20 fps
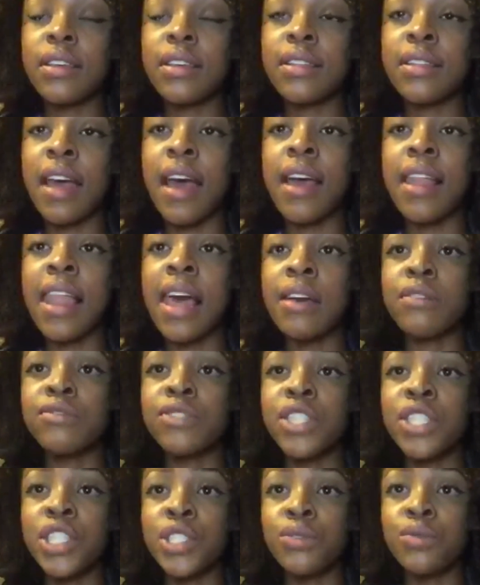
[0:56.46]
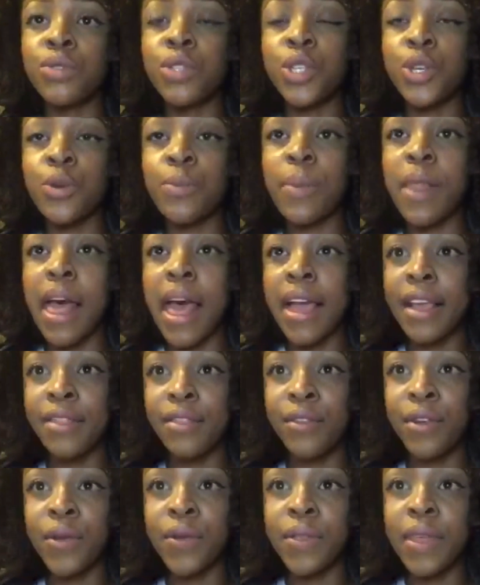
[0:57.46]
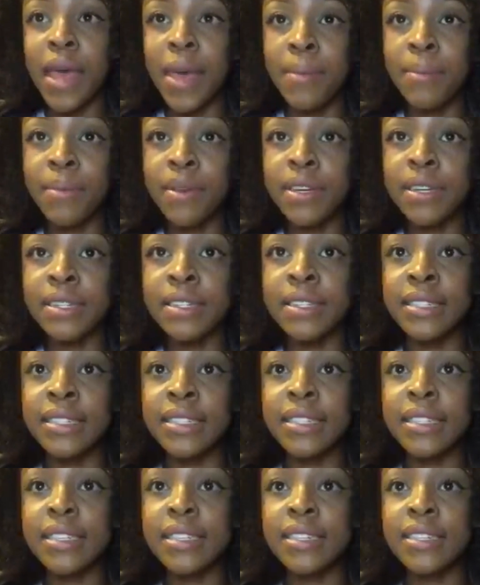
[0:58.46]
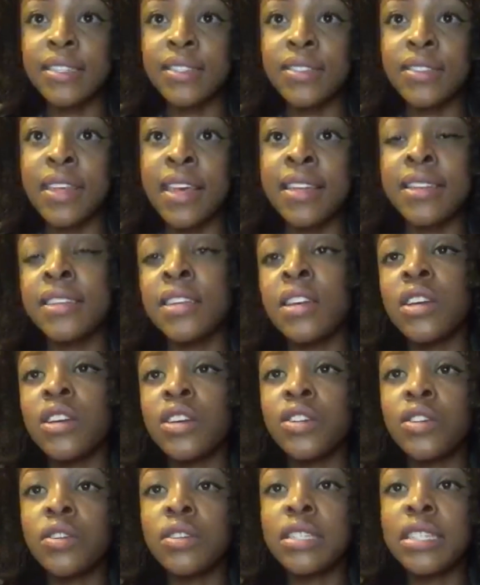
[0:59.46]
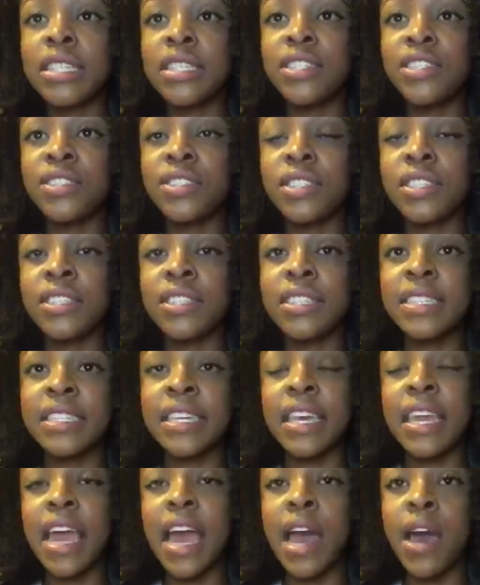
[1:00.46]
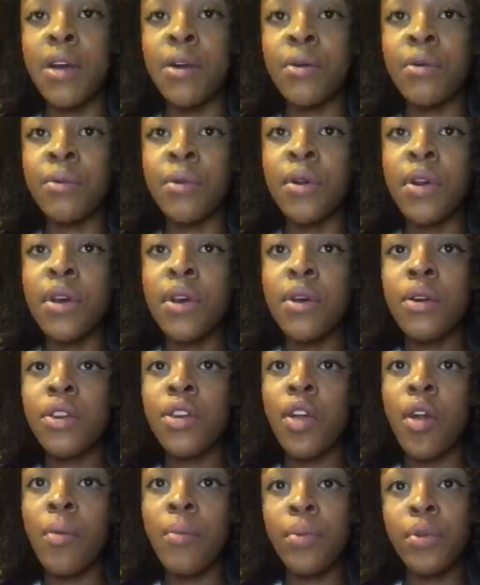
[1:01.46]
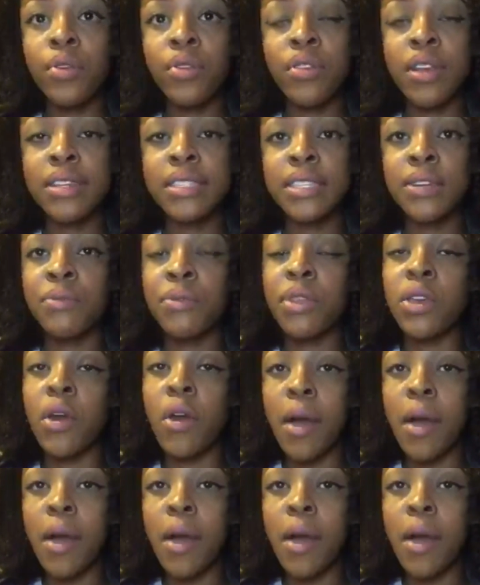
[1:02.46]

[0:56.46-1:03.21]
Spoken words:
that allows you to apply through them, and so then your teachers can see how you're progressing with your